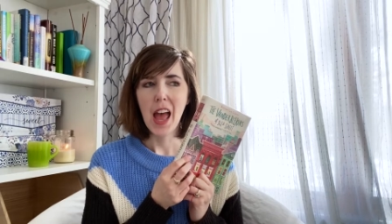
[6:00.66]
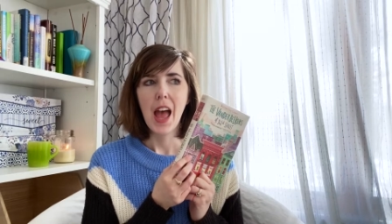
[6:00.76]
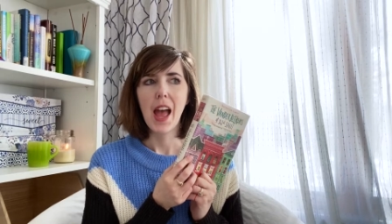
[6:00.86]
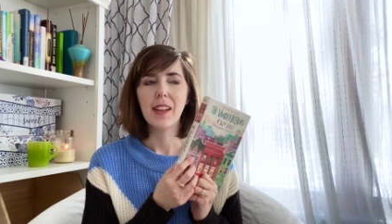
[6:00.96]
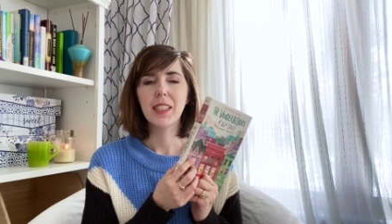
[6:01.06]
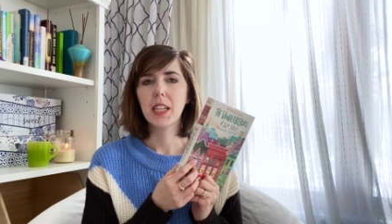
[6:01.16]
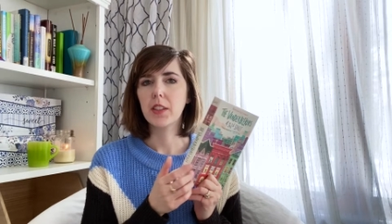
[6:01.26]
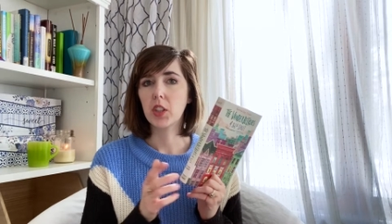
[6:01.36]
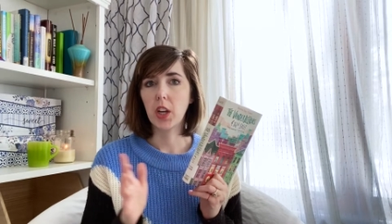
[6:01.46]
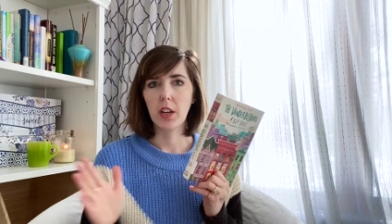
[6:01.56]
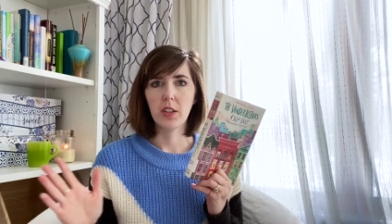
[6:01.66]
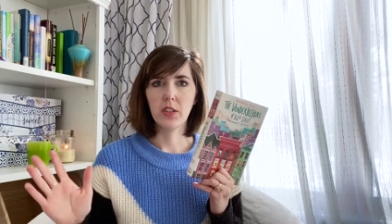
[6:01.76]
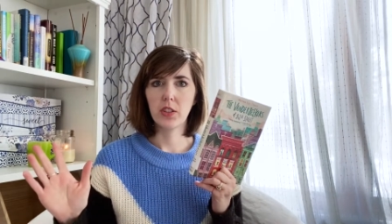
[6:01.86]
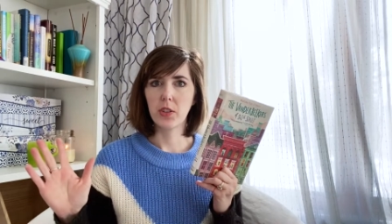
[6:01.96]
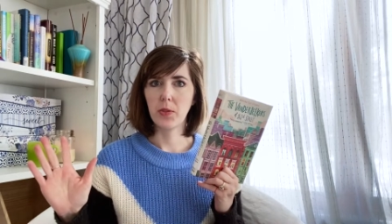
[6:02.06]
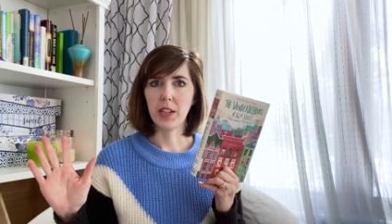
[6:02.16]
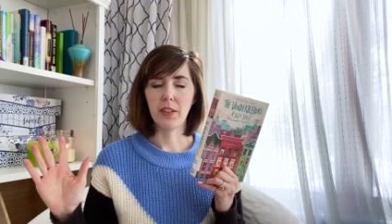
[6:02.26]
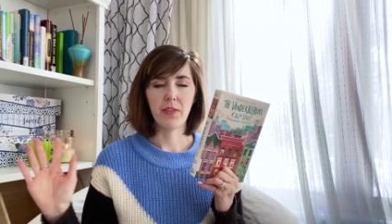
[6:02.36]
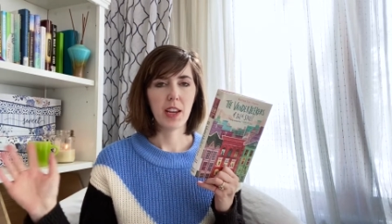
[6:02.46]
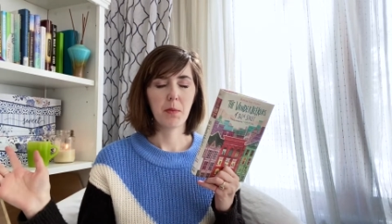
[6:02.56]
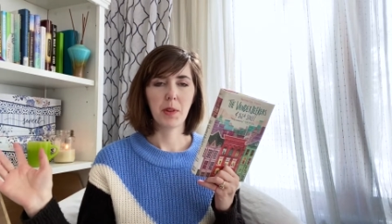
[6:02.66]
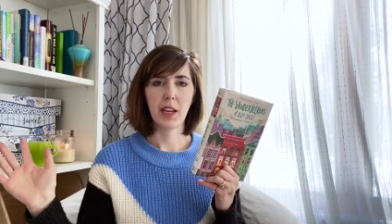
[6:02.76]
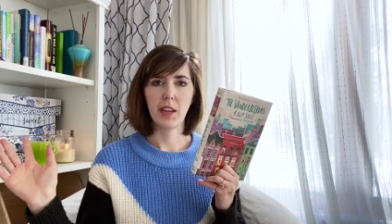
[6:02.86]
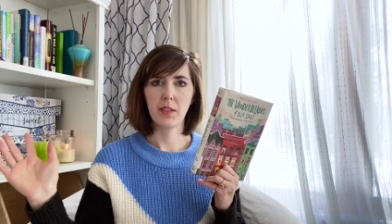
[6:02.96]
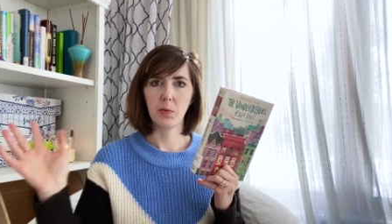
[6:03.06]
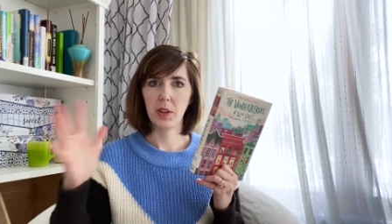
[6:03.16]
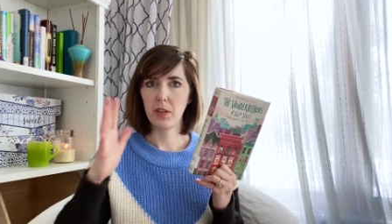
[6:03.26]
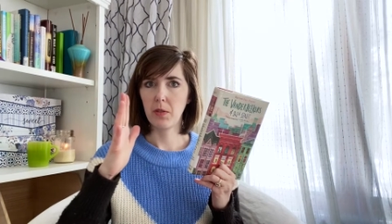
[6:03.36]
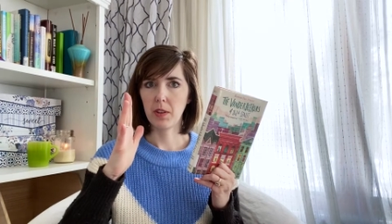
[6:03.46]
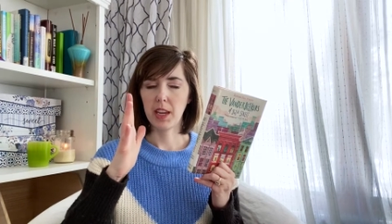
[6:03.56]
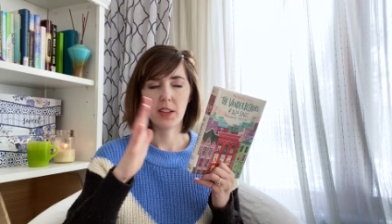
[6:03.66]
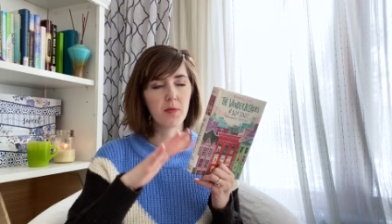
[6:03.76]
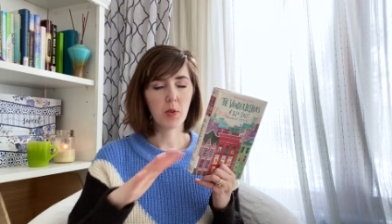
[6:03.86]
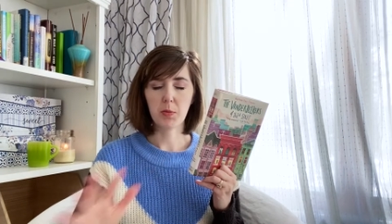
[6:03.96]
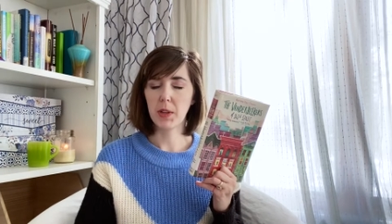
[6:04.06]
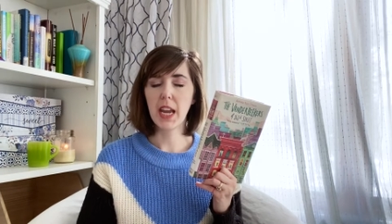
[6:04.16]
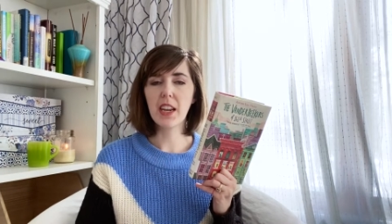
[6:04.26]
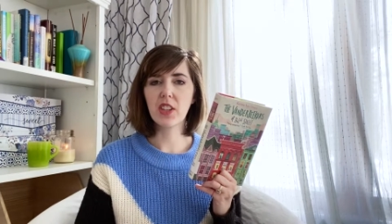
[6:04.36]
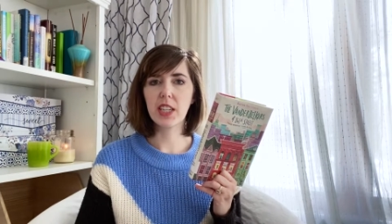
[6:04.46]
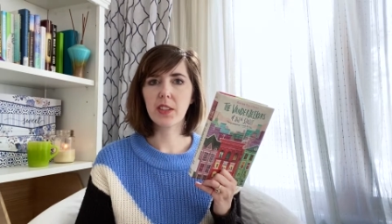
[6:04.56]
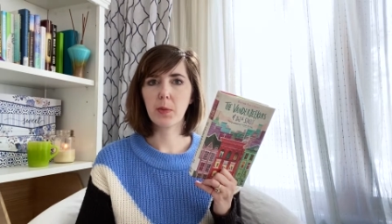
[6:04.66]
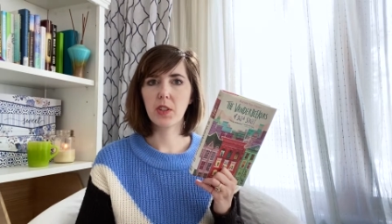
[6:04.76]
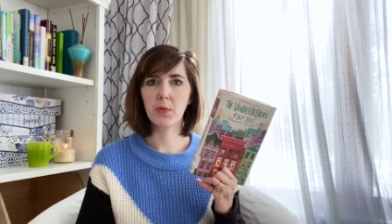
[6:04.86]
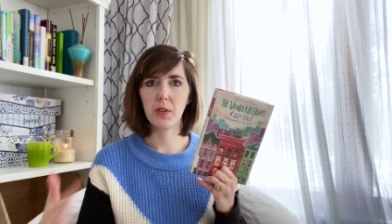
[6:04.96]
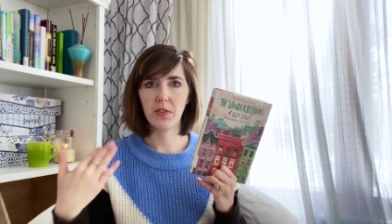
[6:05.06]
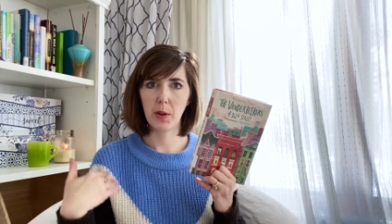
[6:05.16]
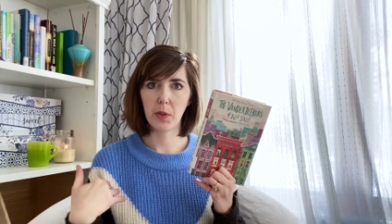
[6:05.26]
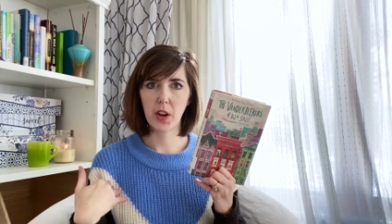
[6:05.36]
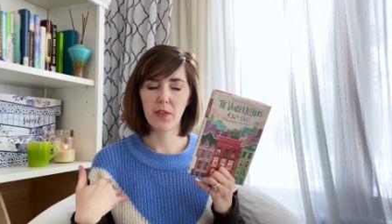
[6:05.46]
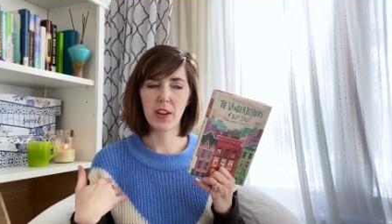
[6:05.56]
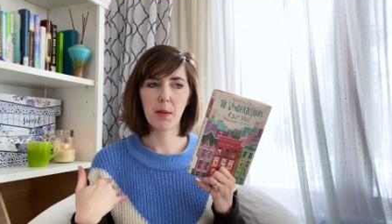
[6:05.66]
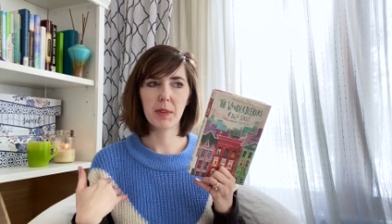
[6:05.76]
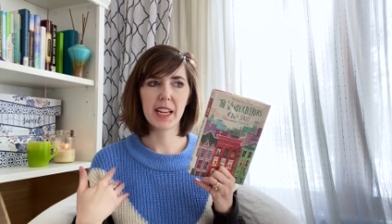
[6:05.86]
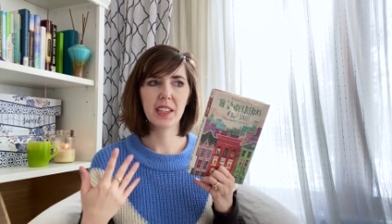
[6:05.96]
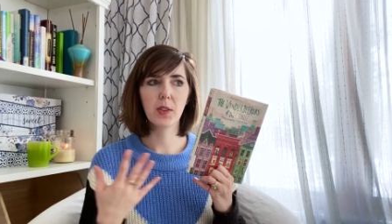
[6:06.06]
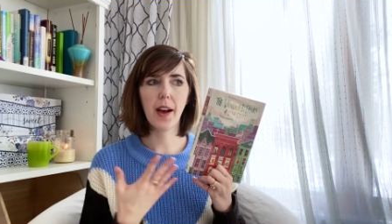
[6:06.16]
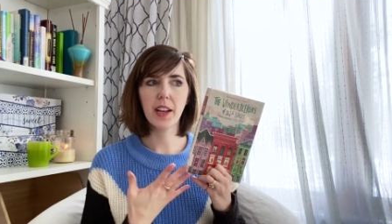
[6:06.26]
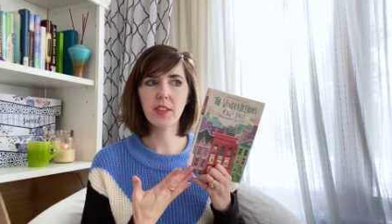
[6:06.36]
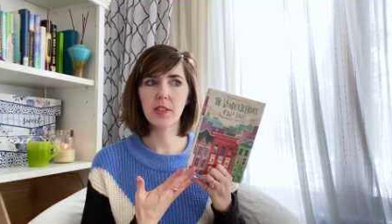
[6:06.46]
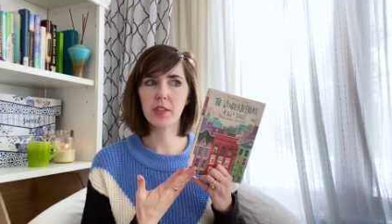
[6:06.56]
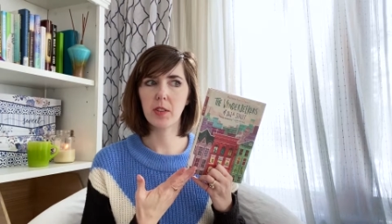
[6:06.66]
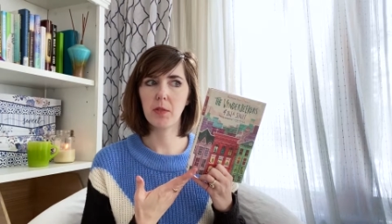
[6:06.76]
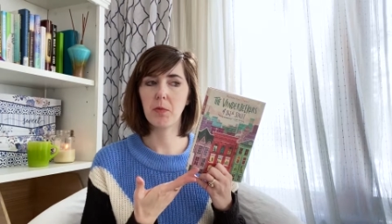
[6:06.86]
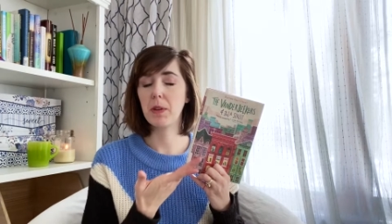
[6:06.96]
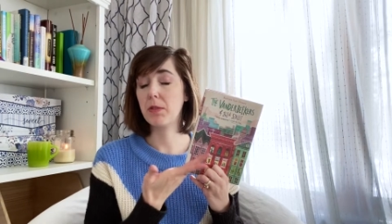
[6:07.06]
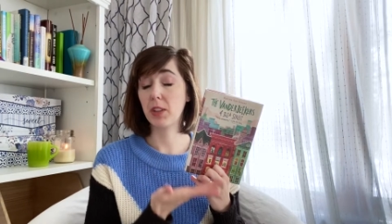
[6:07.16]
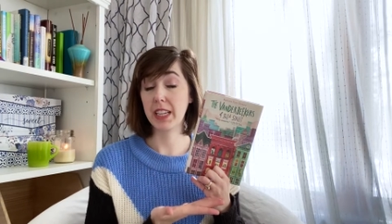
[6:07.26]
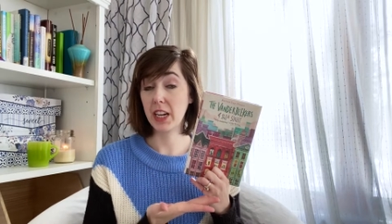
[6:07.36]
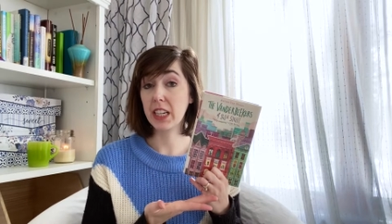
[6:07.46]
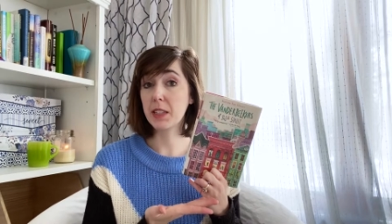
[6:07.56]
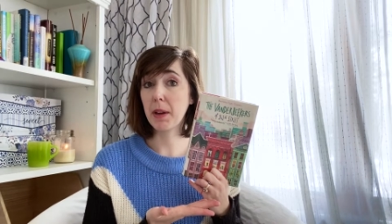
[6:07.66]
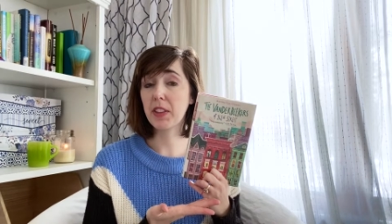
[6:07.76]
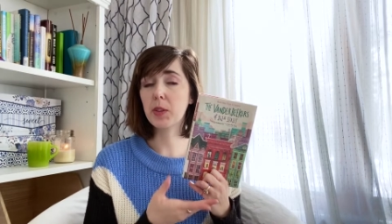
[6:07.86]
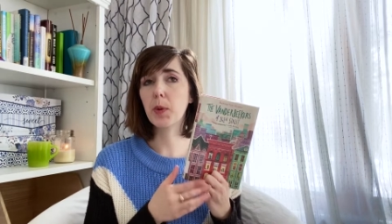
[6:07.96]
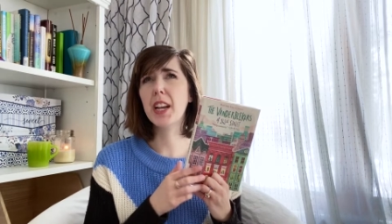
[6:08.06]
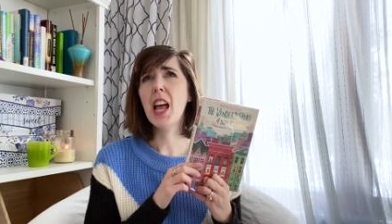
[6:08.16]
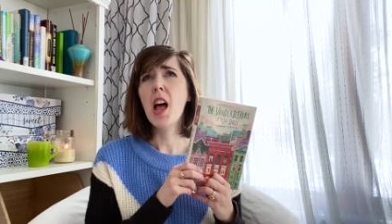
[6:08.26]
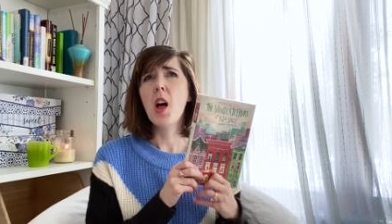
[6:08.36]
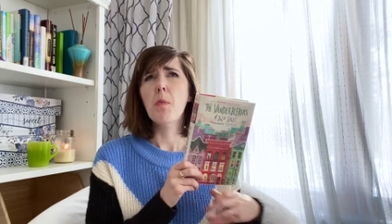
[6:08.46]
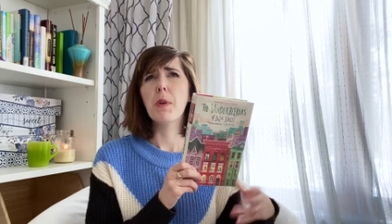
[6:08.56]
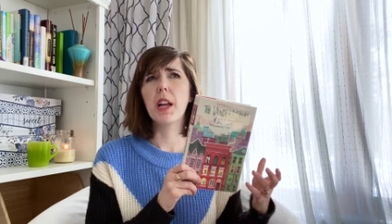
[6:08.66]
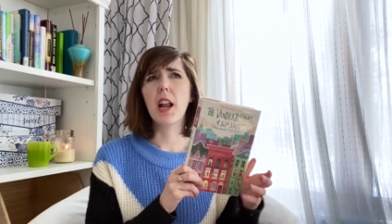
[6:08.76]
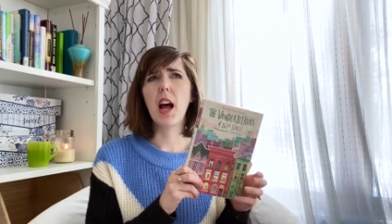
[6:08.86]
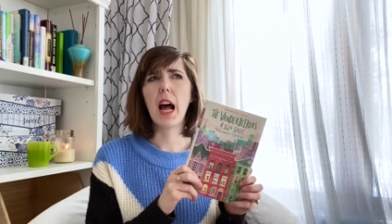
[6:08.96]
and said it's good just to read to families with kids of multiple ages, which would fit with our family. And so I just been really curious about this one, but